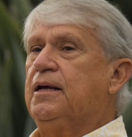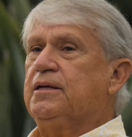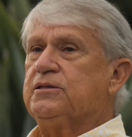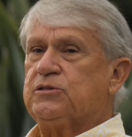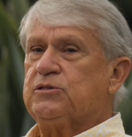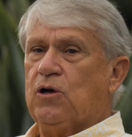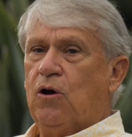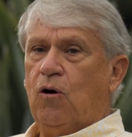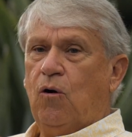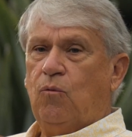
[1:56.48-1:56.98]

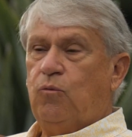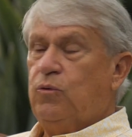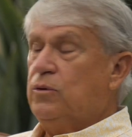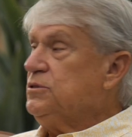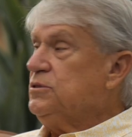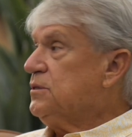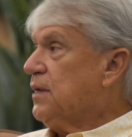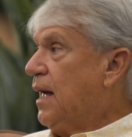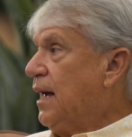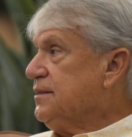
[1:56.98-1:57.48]
So
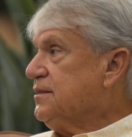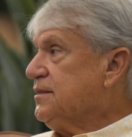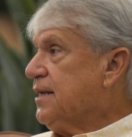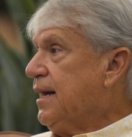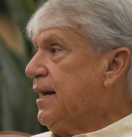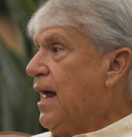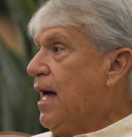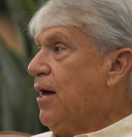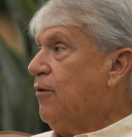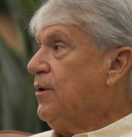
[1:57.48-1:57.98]
I
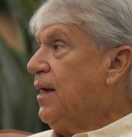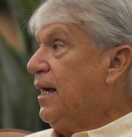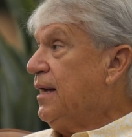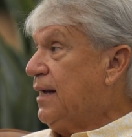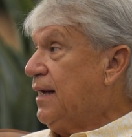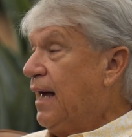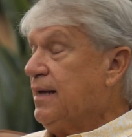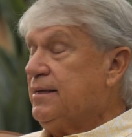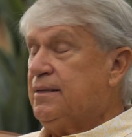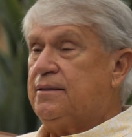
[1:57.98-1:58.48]
sat down,
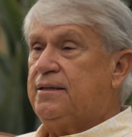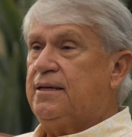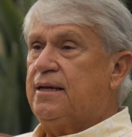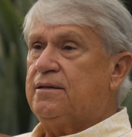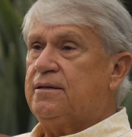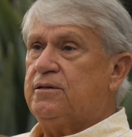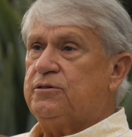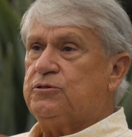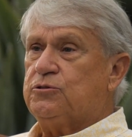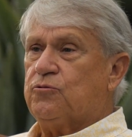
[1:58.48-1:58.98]
I did
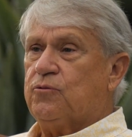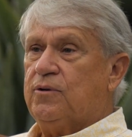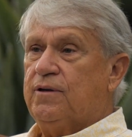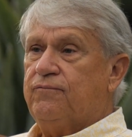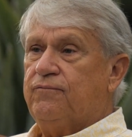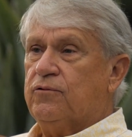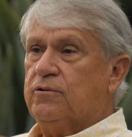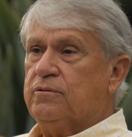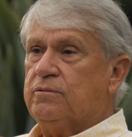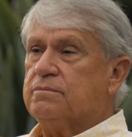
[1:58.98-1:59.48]
dentistry
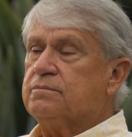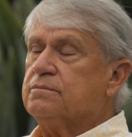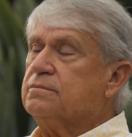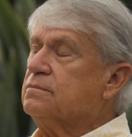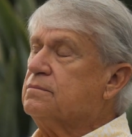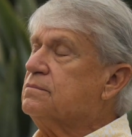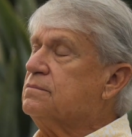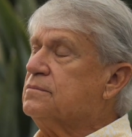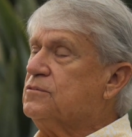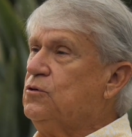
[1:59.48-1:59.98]
for
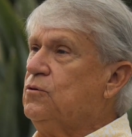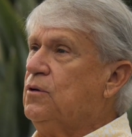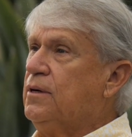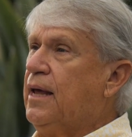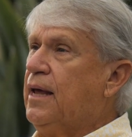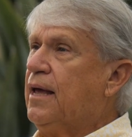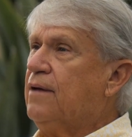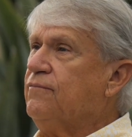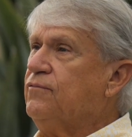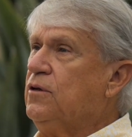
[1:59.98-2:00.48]

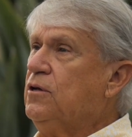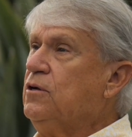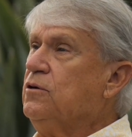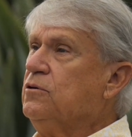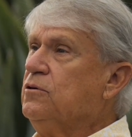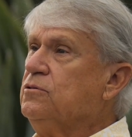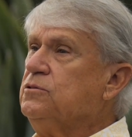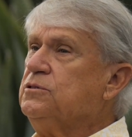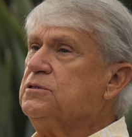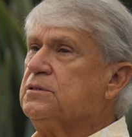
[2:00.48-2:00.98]
2.5
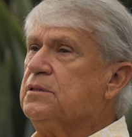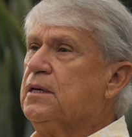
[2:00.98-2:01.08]
years.